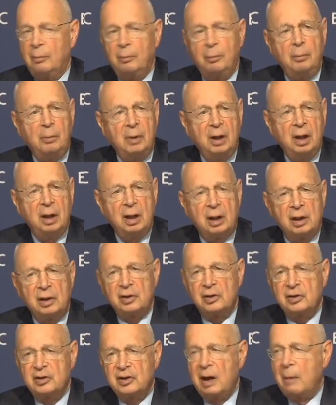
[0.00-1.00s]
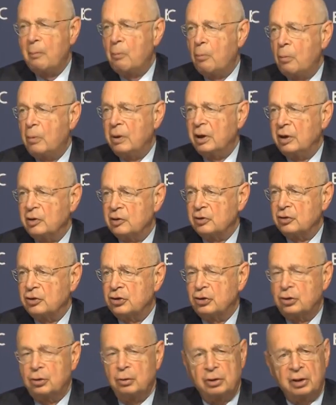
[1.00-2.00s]
M L K sold out to
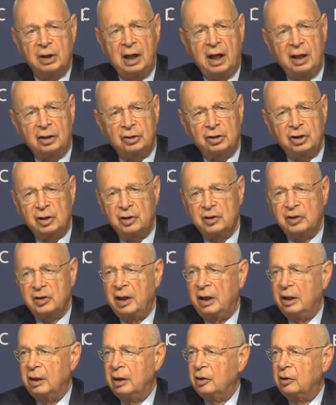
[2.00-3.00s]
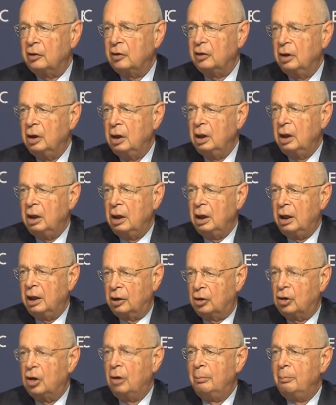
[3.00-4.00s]
the establishment, and
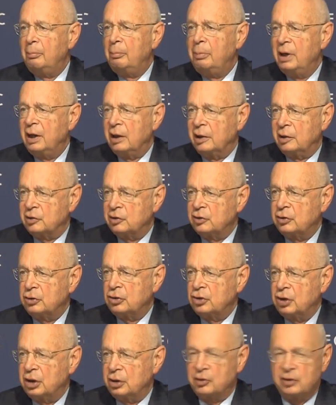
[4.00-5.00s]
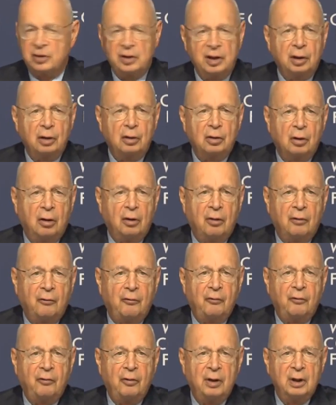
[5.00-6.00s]
uh, the March on Washington was
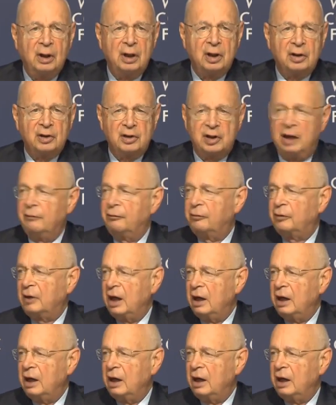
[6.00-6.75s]
supposed to be a